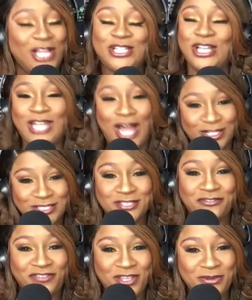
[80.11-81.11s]
You lost a
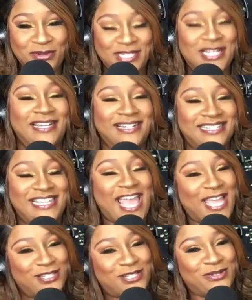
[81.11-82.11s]
few and uh,
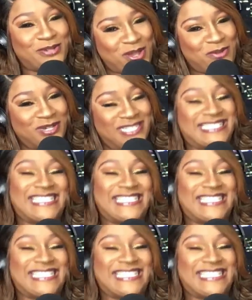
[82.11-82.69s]
gained two new ones.